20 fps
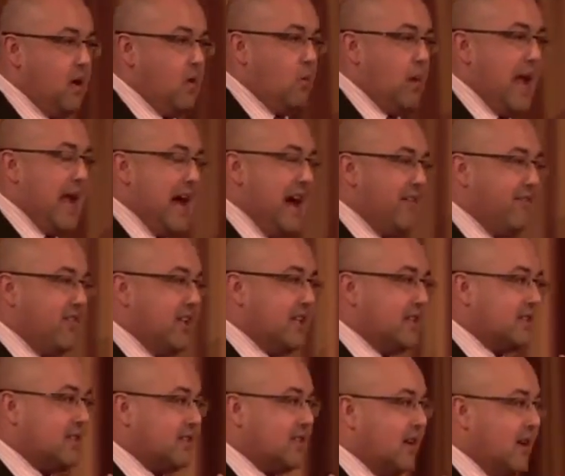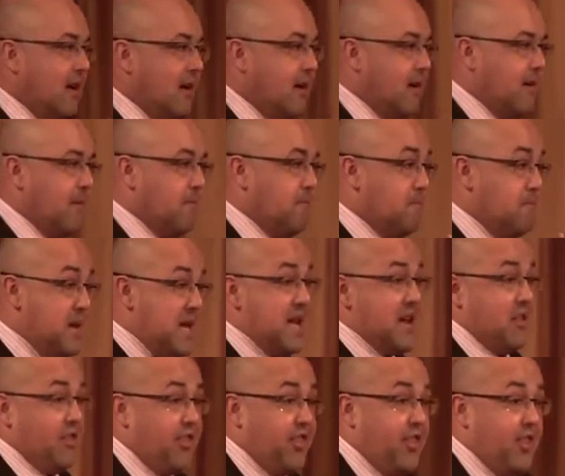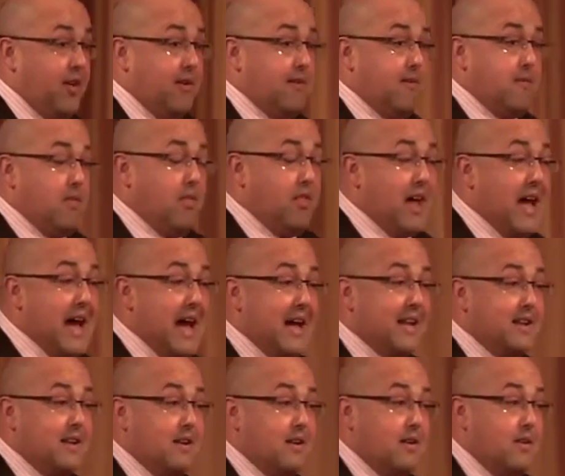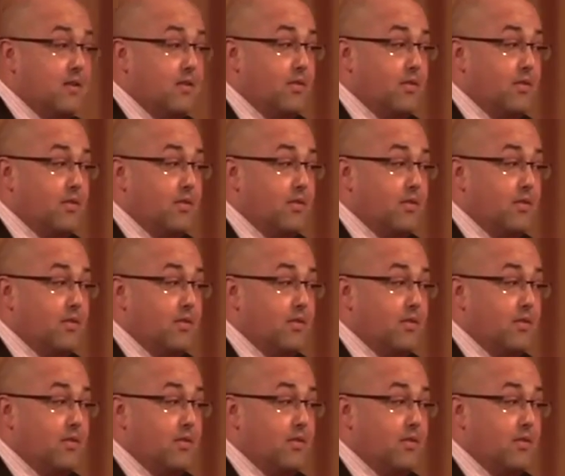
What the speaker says: We have this myth that